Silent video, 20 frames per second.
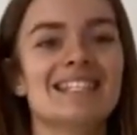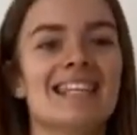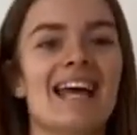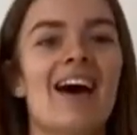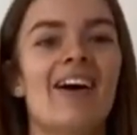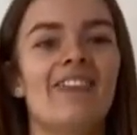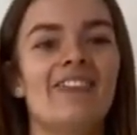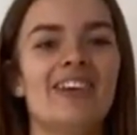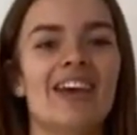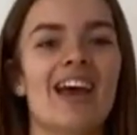the
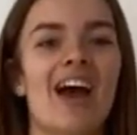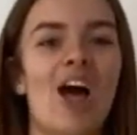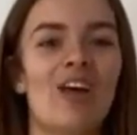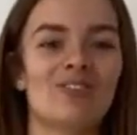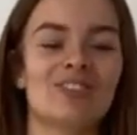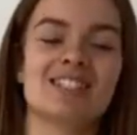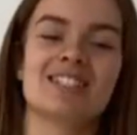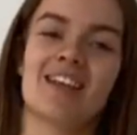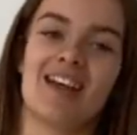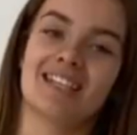outfit
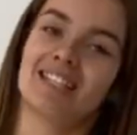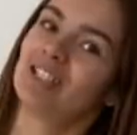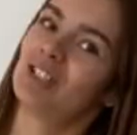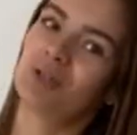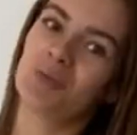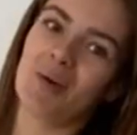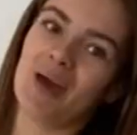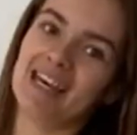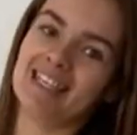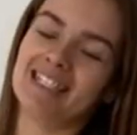I've decided
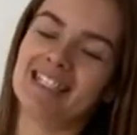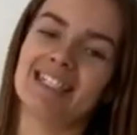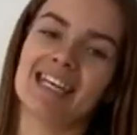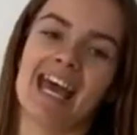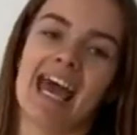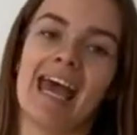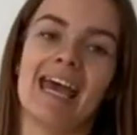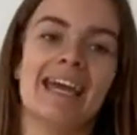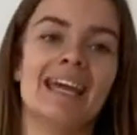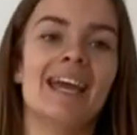to wear
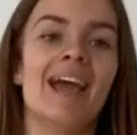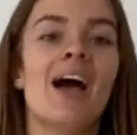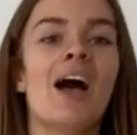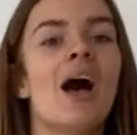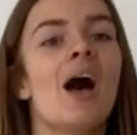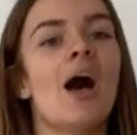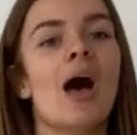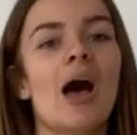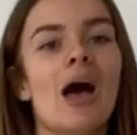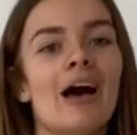today
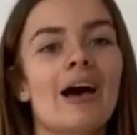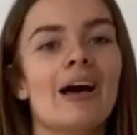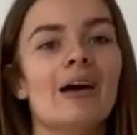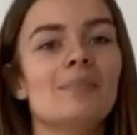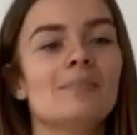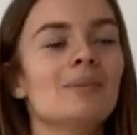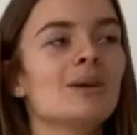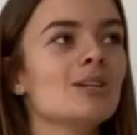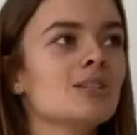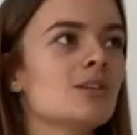
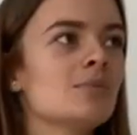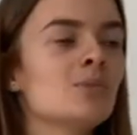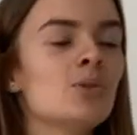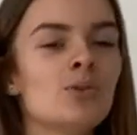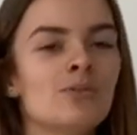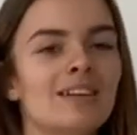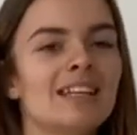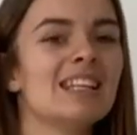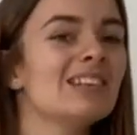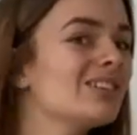because I'm
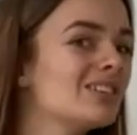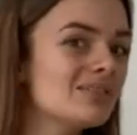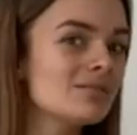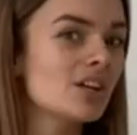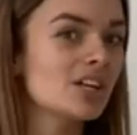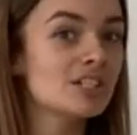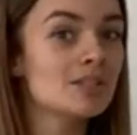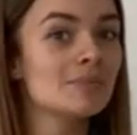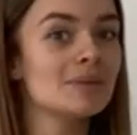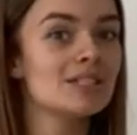not really
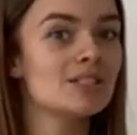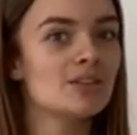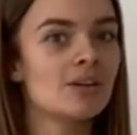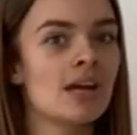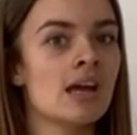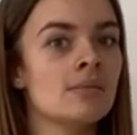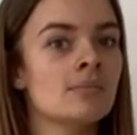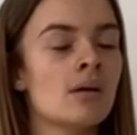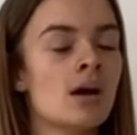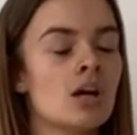going to be
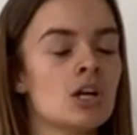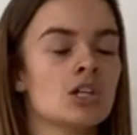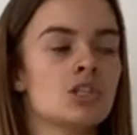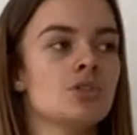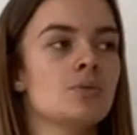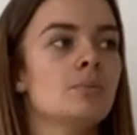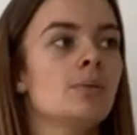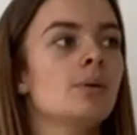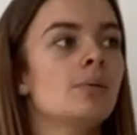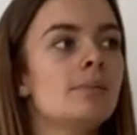doing
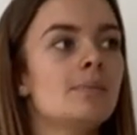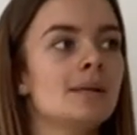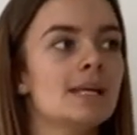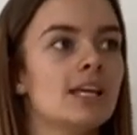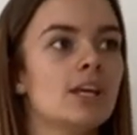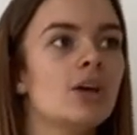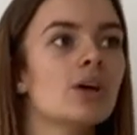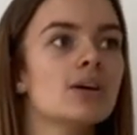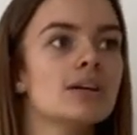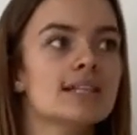much,
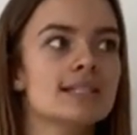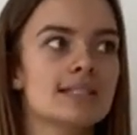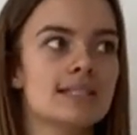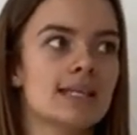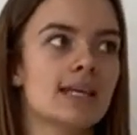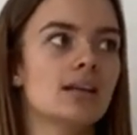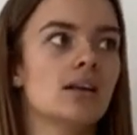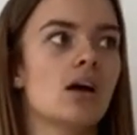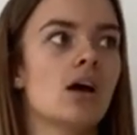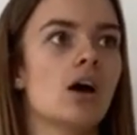probably cook
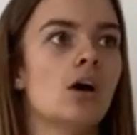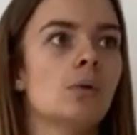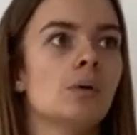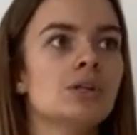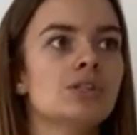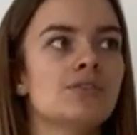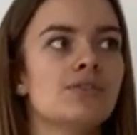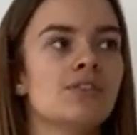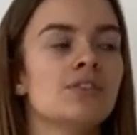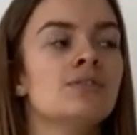dinner,
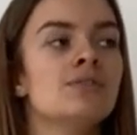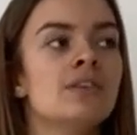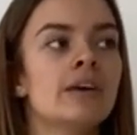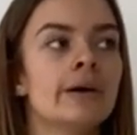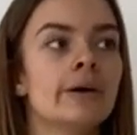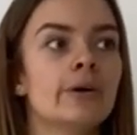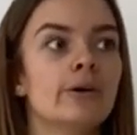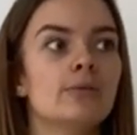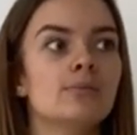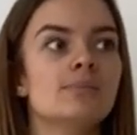watch a few
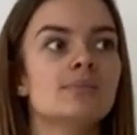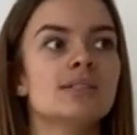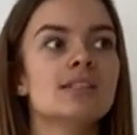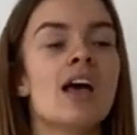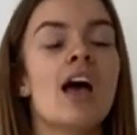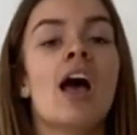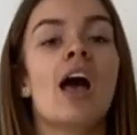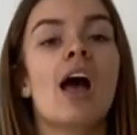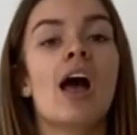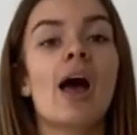films.
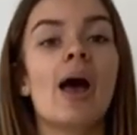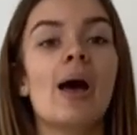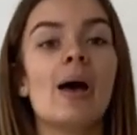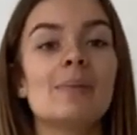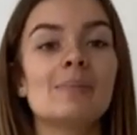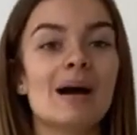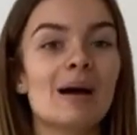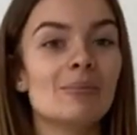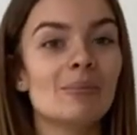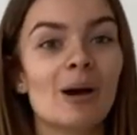
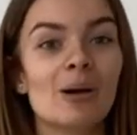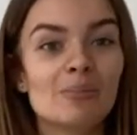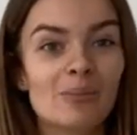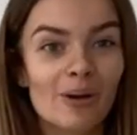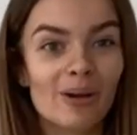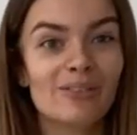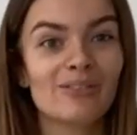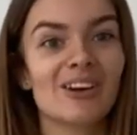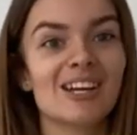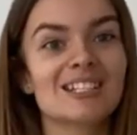And my
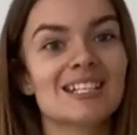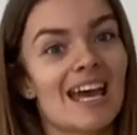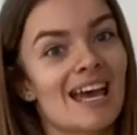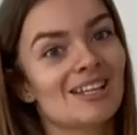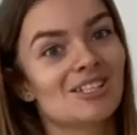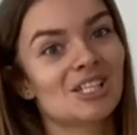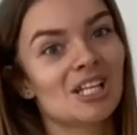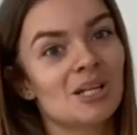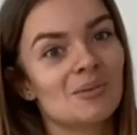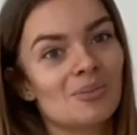boyfriend
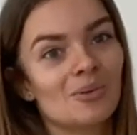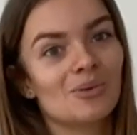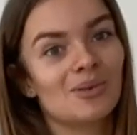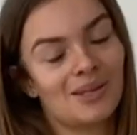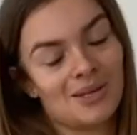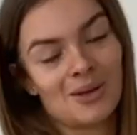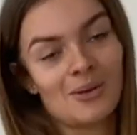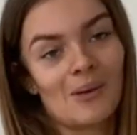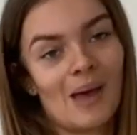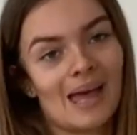actually bought the
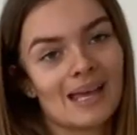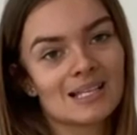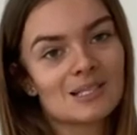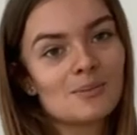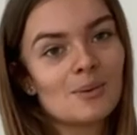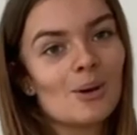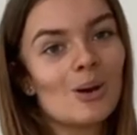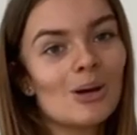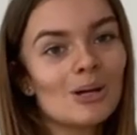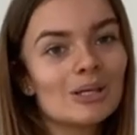new
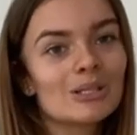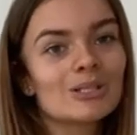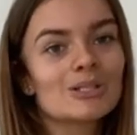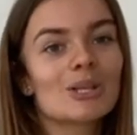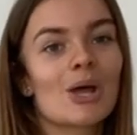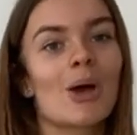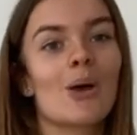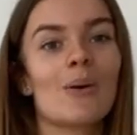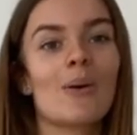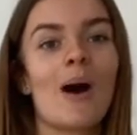Xbox,
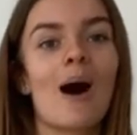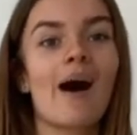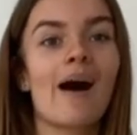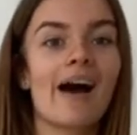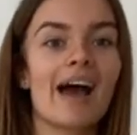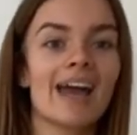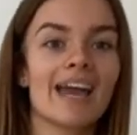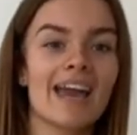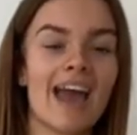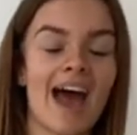so
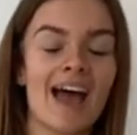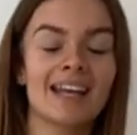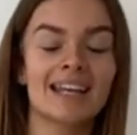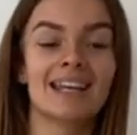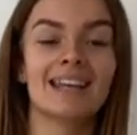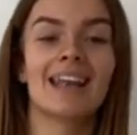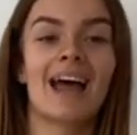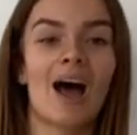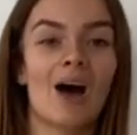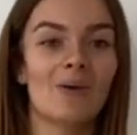I
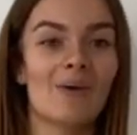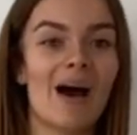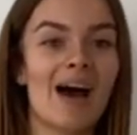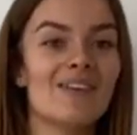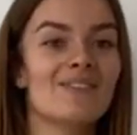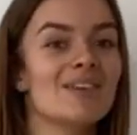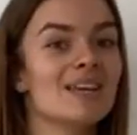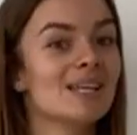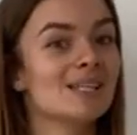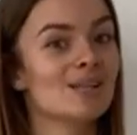now
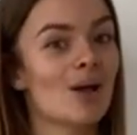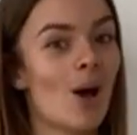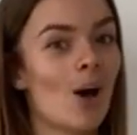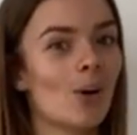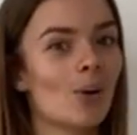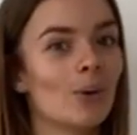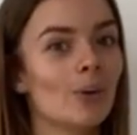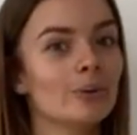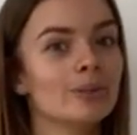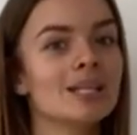have his
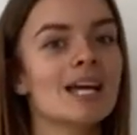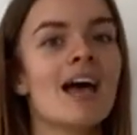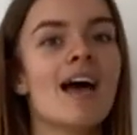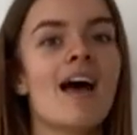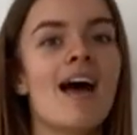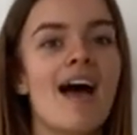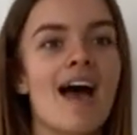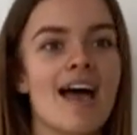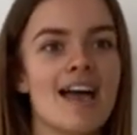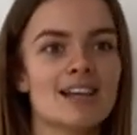old
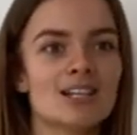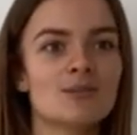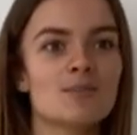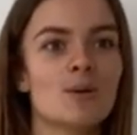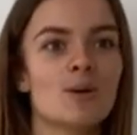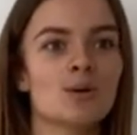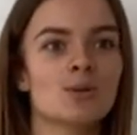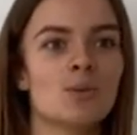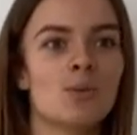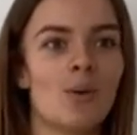
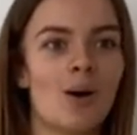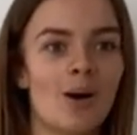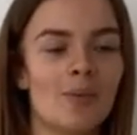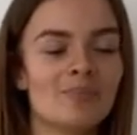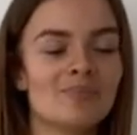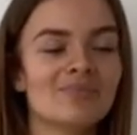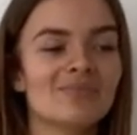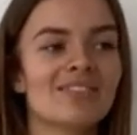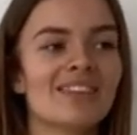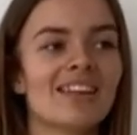Xbox One.